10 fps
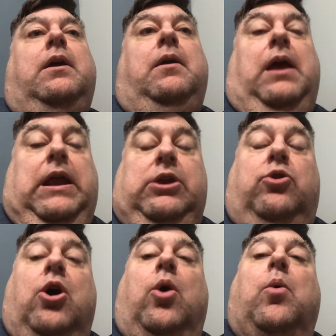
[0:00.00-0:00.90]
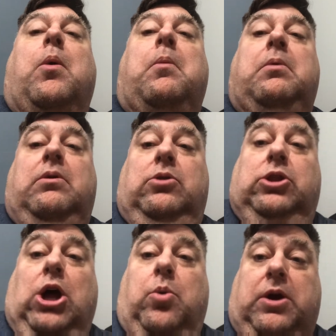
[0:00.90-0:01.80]
And you go
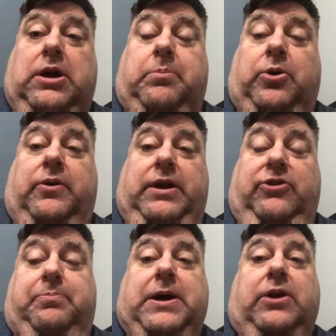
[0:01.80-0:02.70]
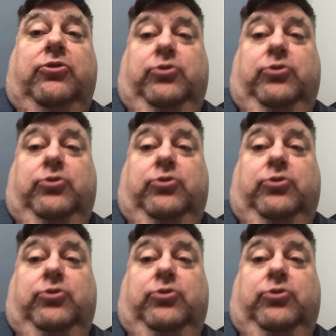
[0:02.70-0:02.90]
lower number is better.